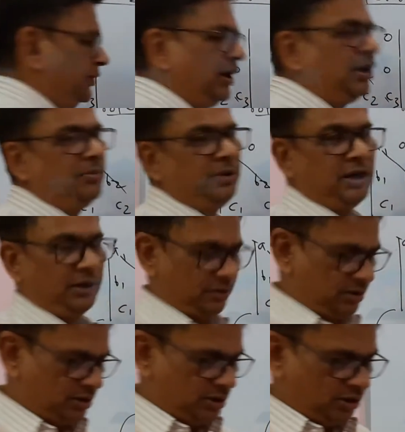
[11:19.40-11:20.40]
determinant.
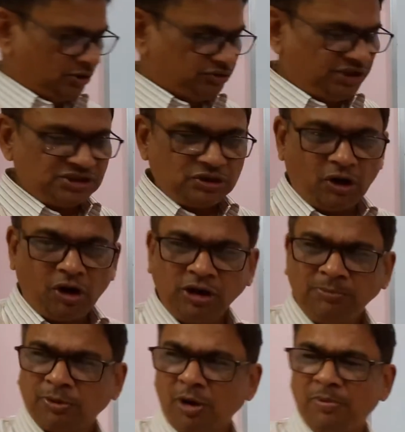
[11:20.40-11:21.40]
These all
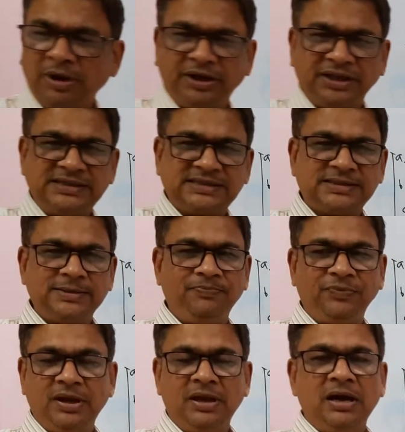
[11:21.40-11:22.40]
properties
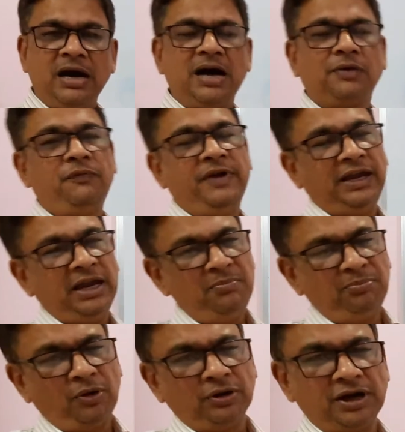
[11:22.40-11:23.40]
are very
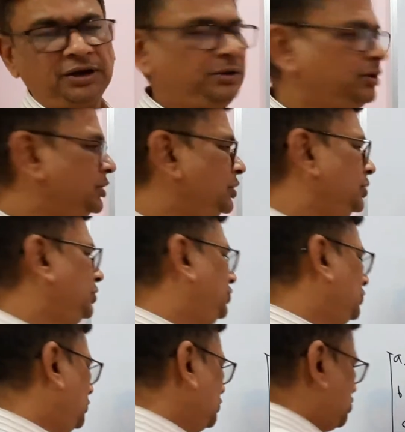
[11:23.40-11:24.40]
important
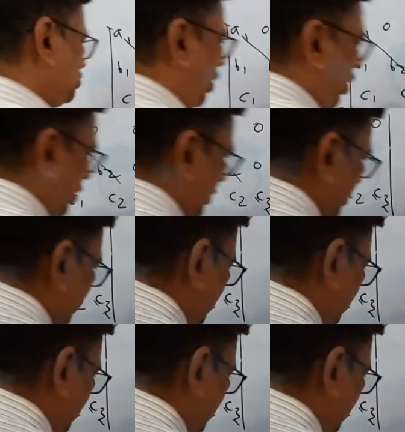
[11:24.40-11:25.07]
to solve